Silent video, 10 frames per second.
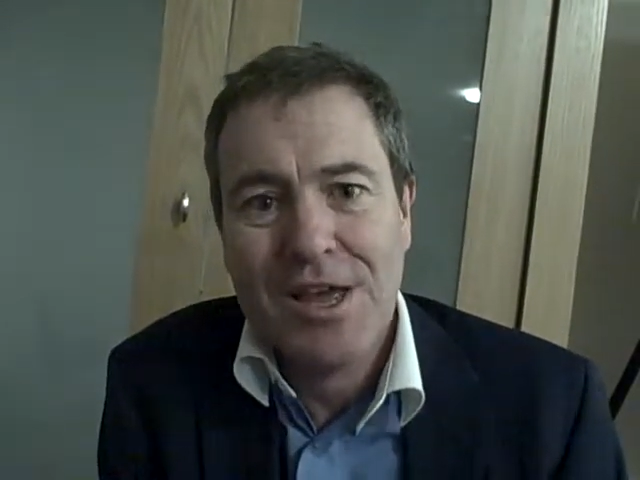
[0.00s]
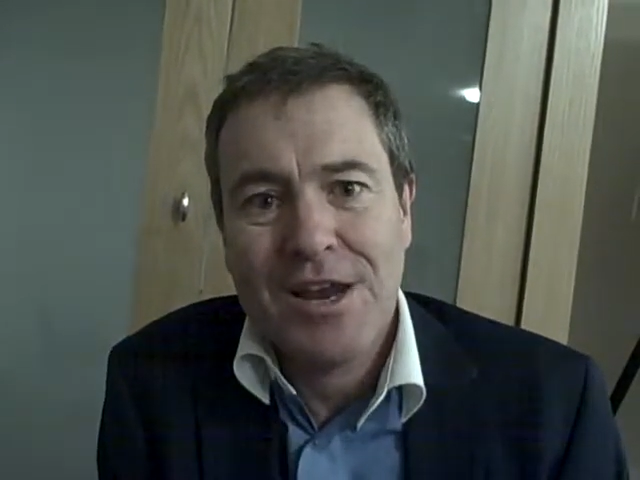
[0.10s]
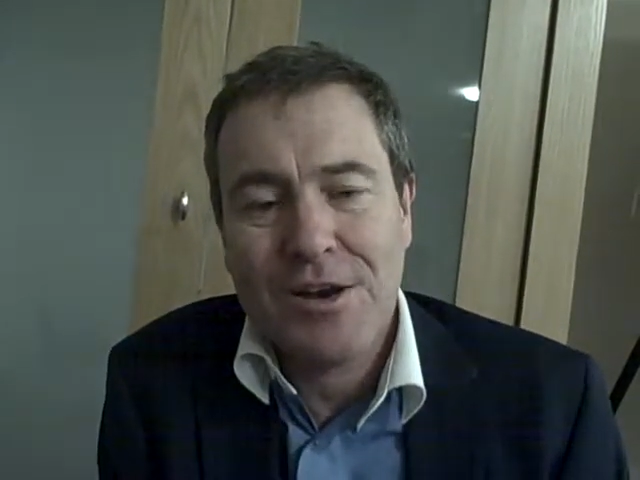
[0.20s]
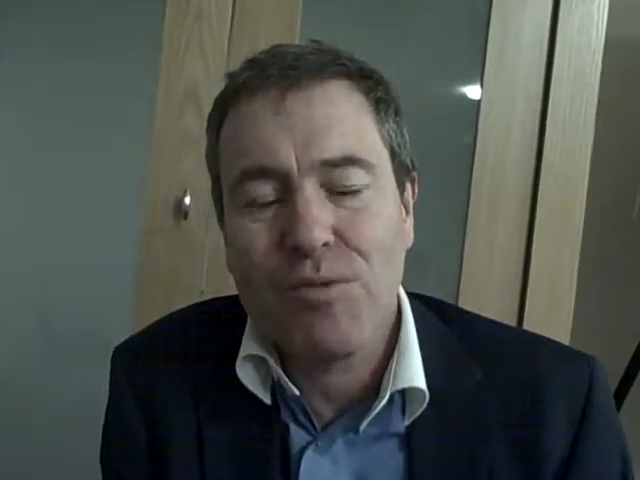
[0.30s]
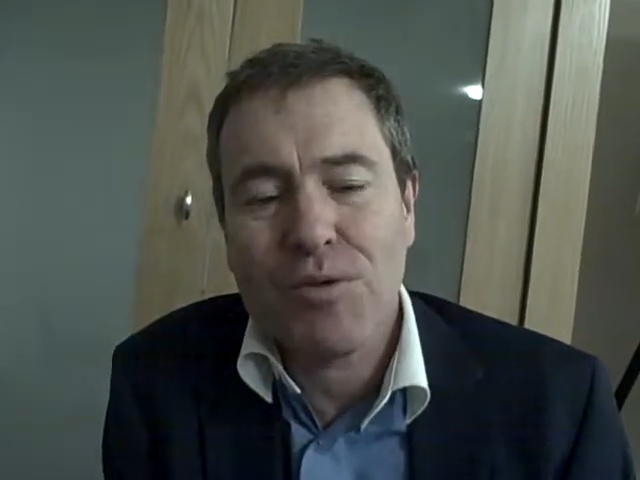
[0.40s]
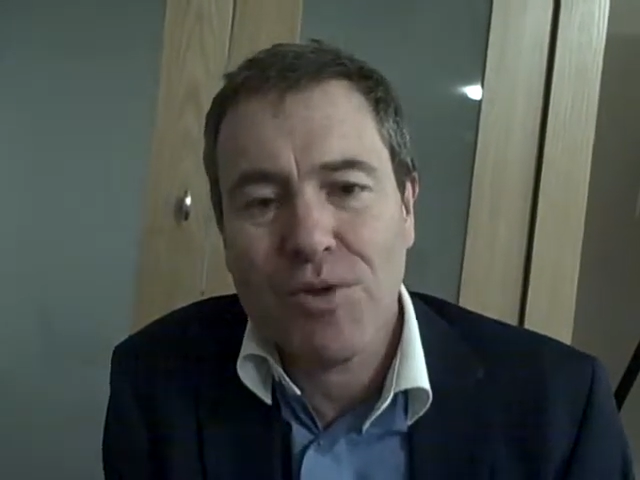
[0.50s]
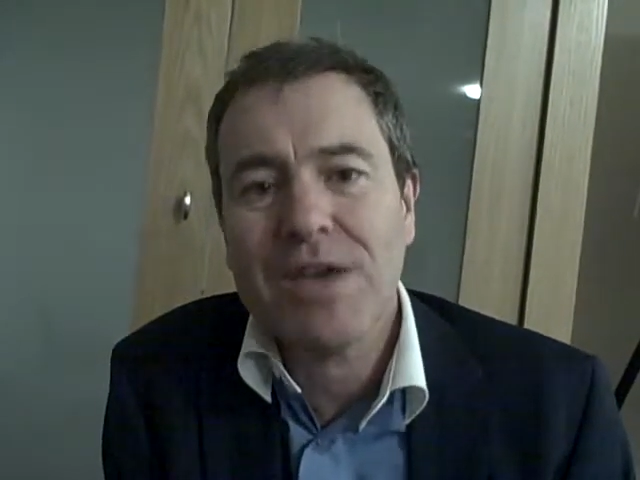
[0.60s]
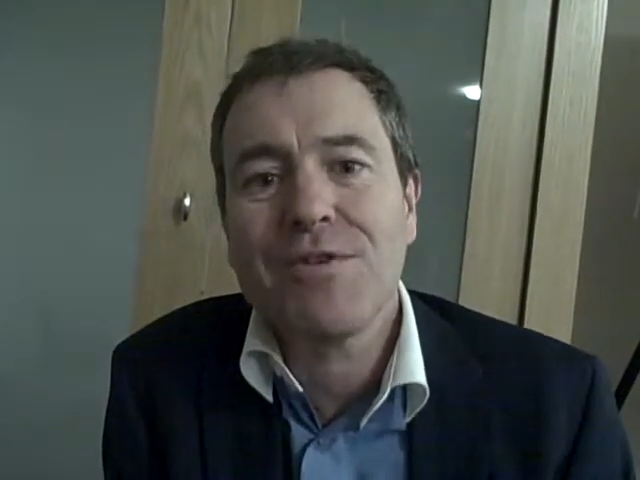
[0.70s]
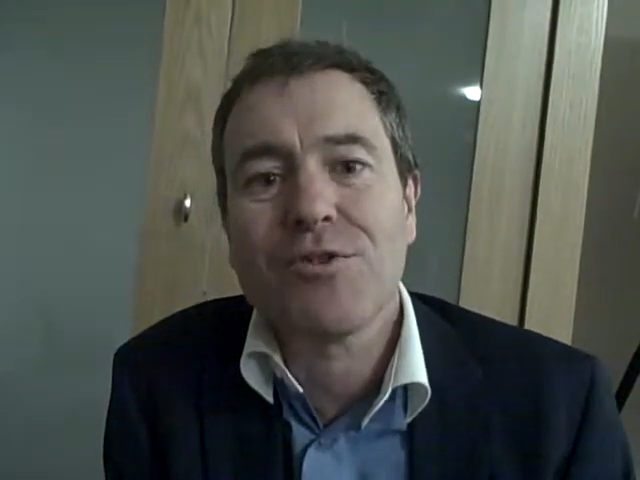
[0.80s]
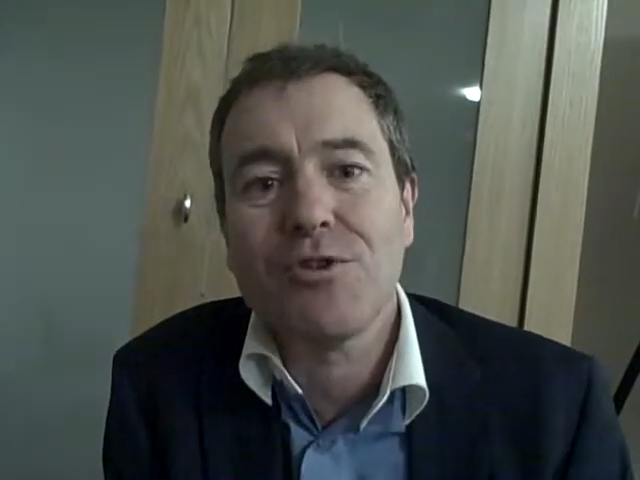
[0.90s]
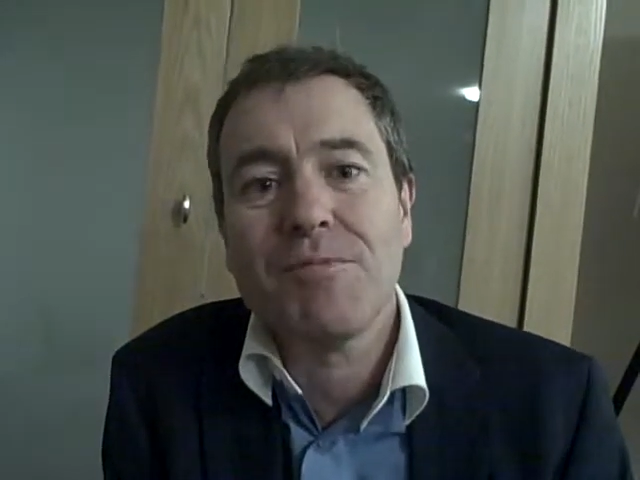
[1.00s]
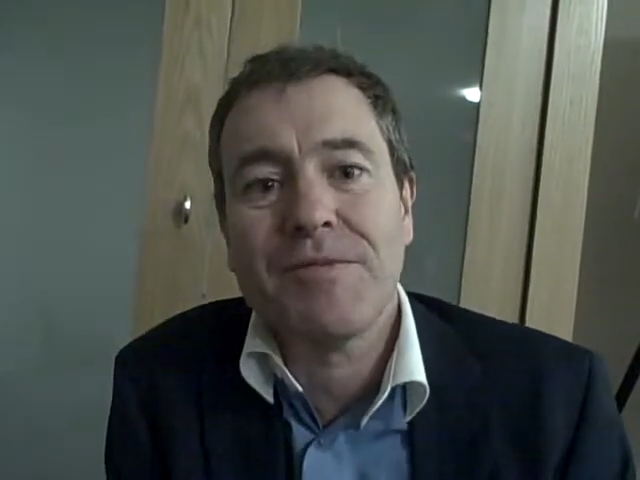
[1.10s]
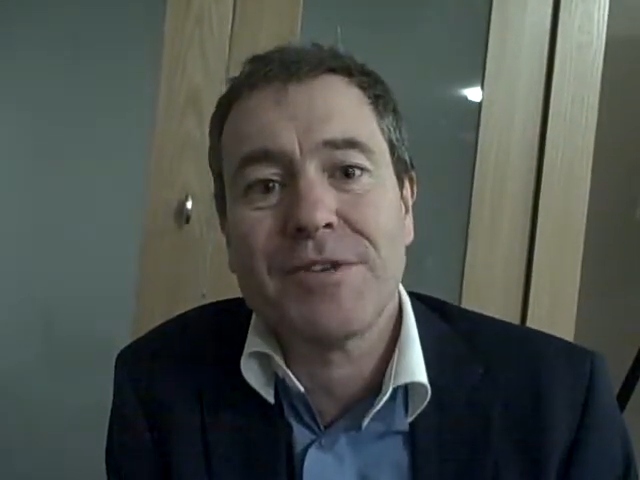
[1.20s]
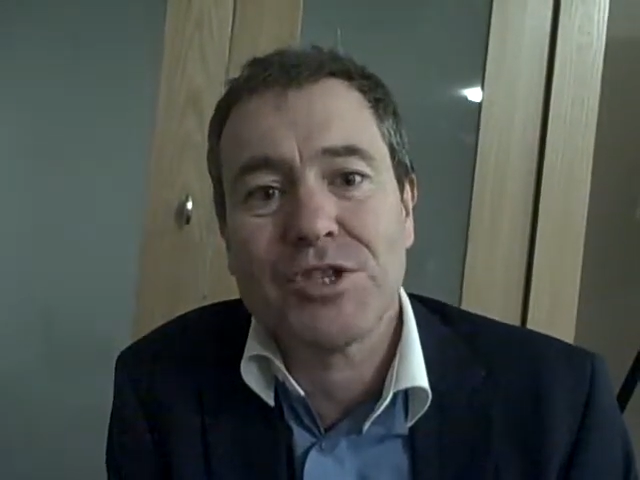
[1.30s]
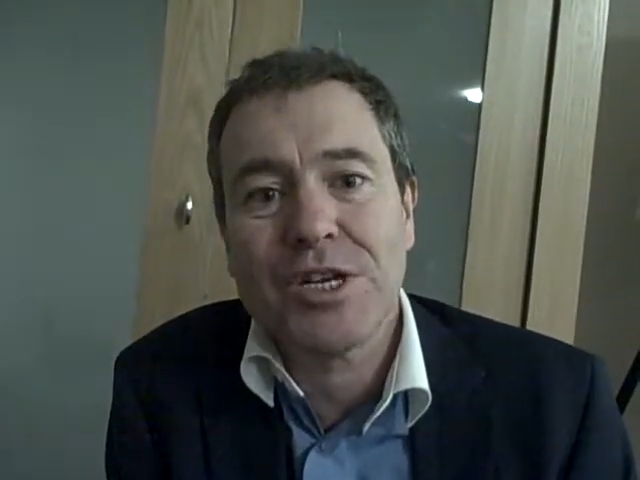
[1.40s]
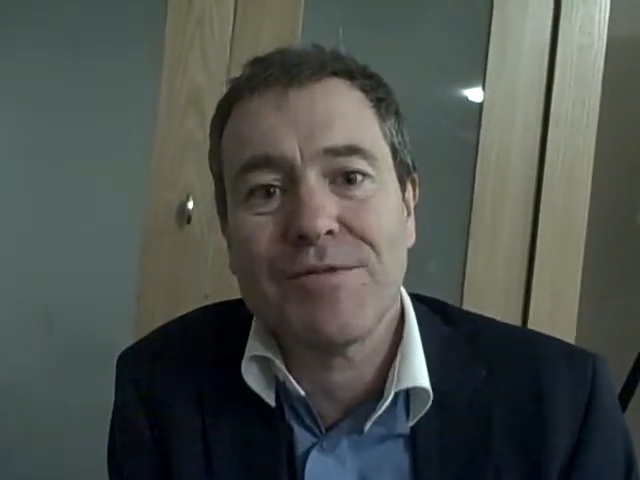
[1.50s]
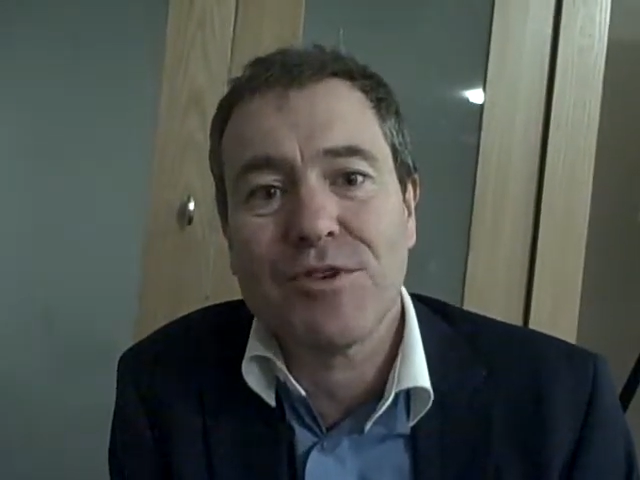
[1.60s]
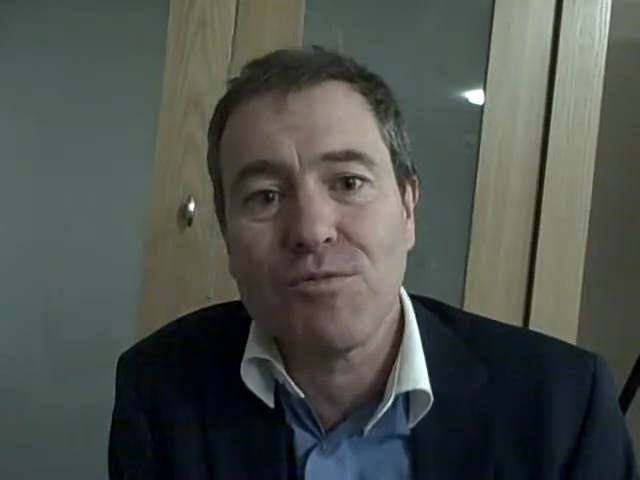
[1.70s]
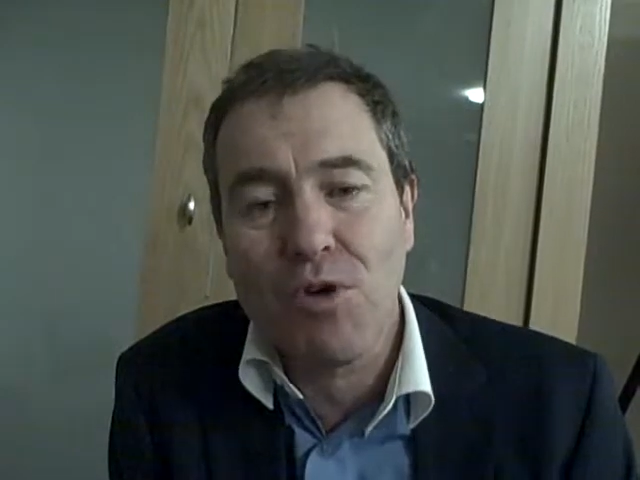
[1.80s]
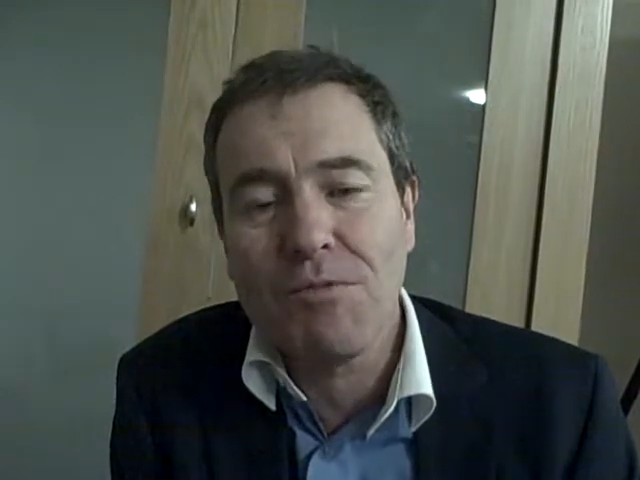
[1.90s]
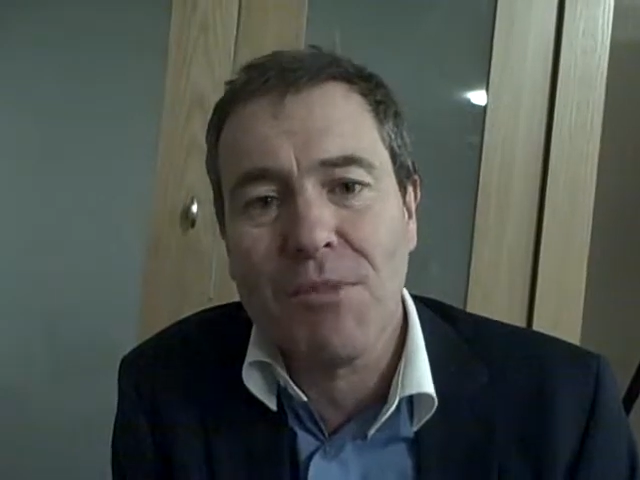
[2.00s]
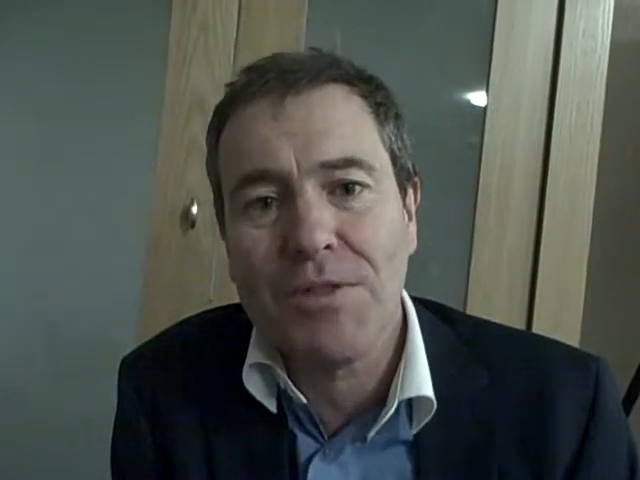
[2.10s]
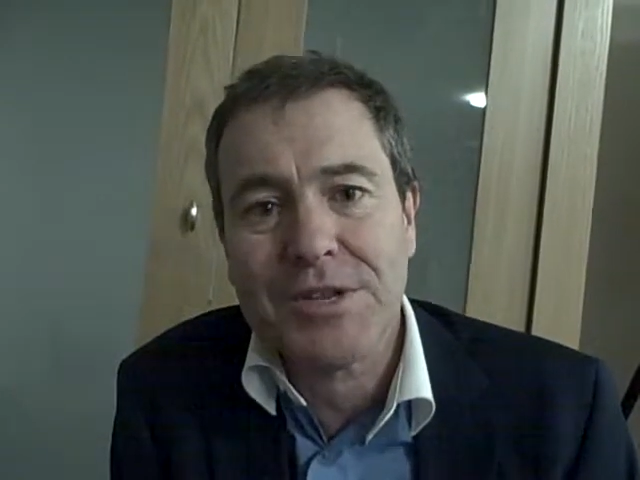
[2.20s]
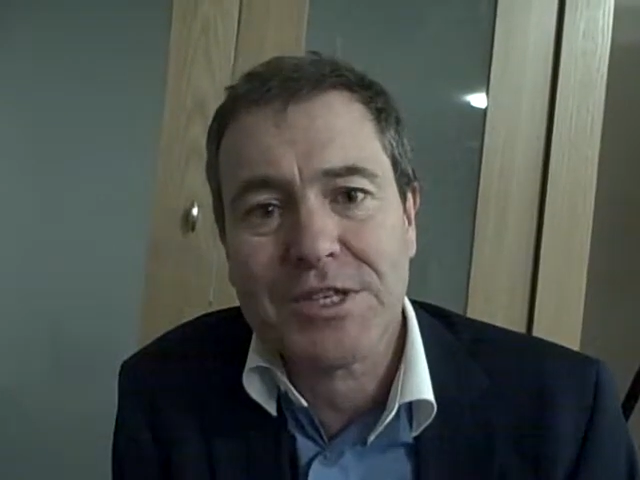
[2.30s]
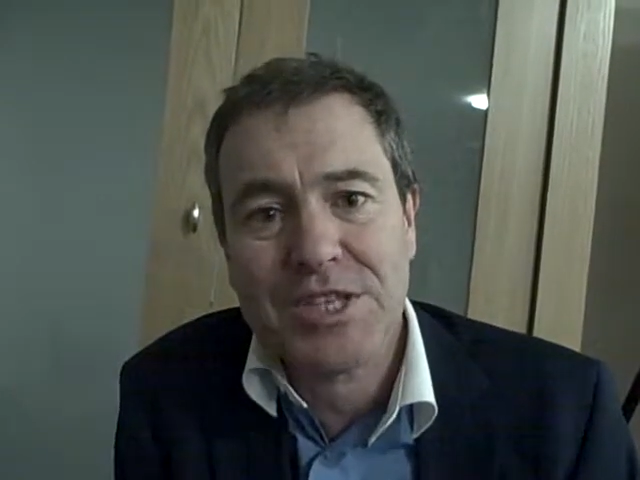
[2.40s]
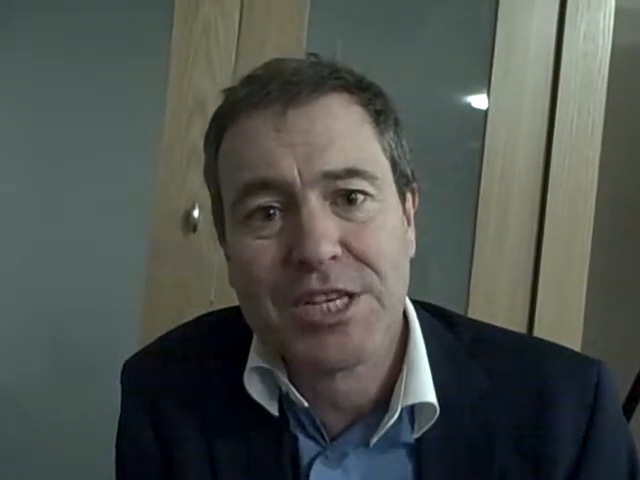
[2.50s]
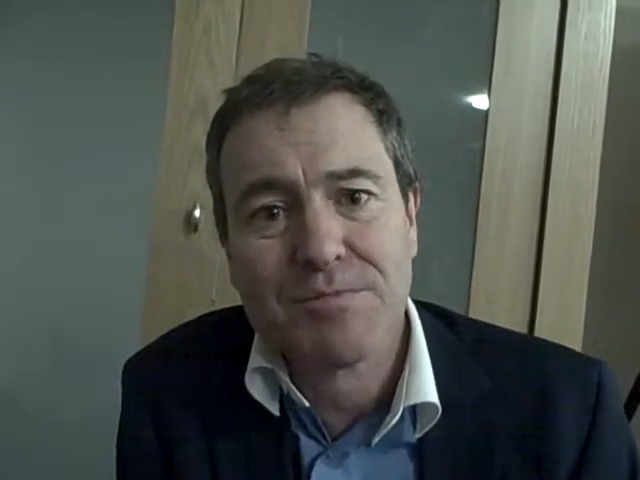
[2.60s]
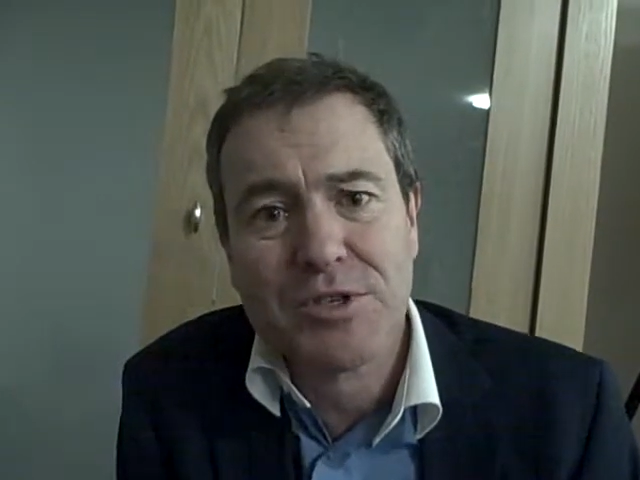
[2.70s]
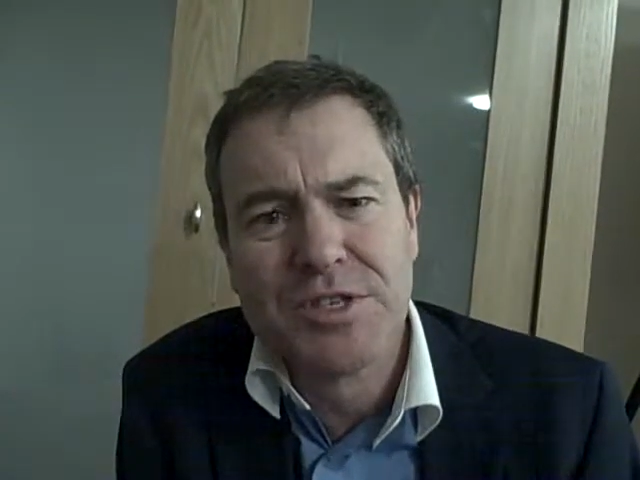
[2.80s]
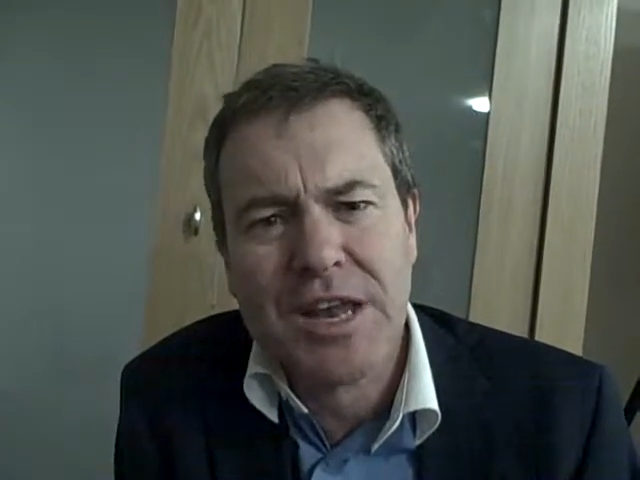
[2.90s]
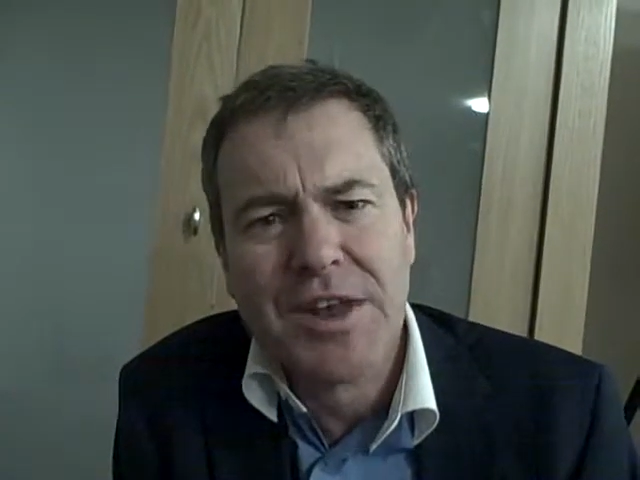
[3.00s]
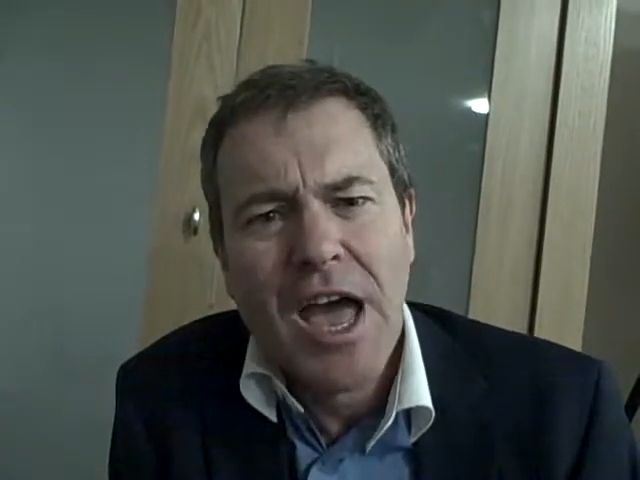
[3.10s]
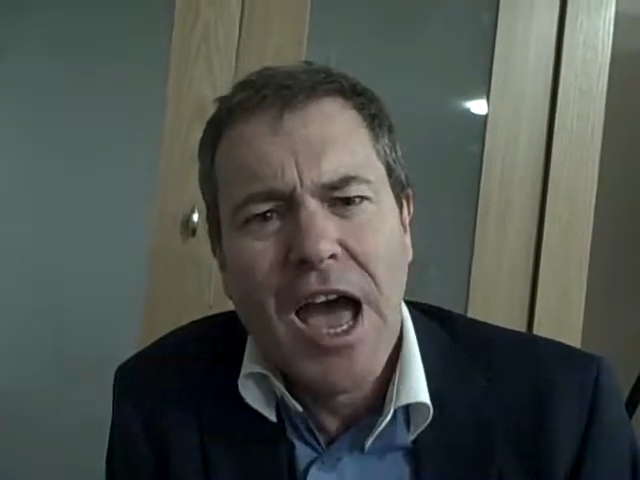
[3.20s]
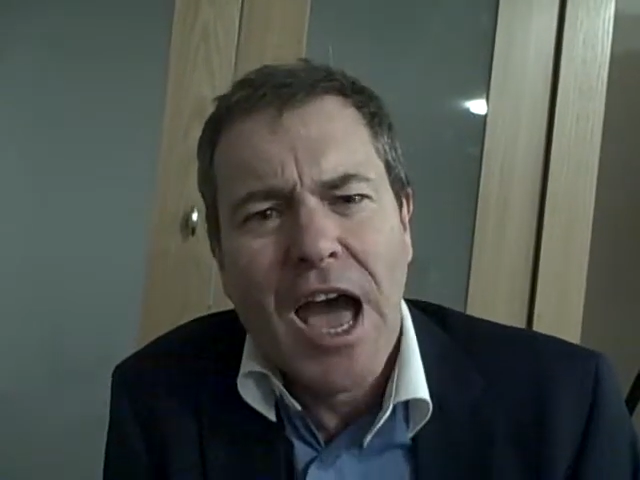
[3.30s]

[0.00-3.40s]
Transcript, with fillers: Now, what we as a group have achieved in one month is 6%.